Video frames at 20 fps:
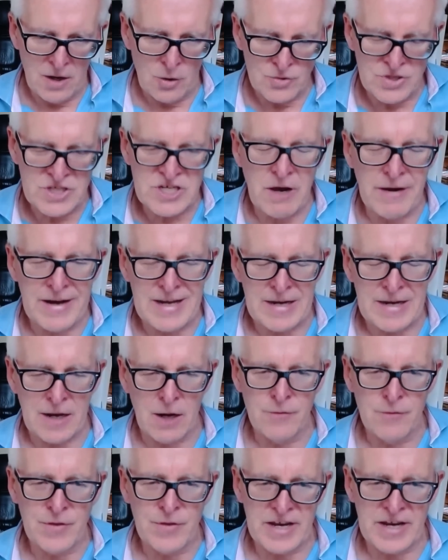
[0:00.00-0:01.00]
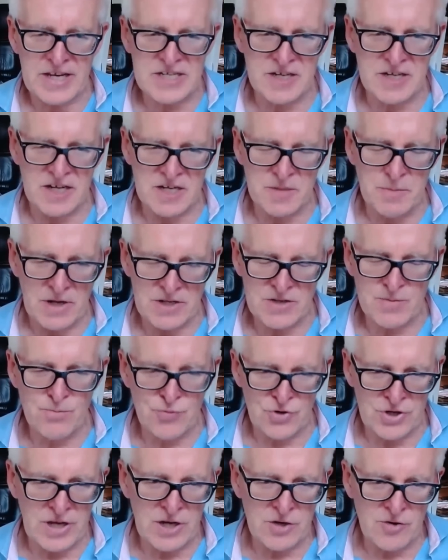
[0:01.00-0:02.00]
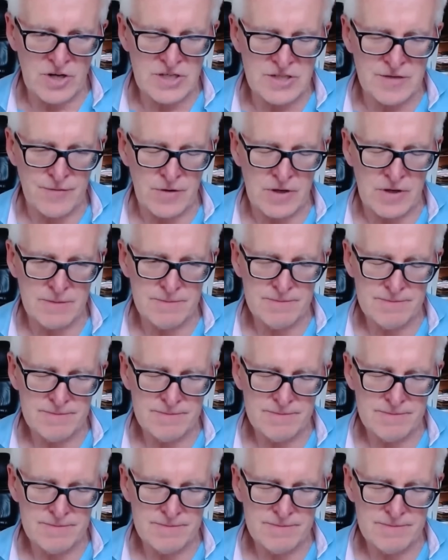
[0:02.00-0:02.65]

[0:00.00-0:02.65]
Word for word: on tightening over the next six months pretty aggressively.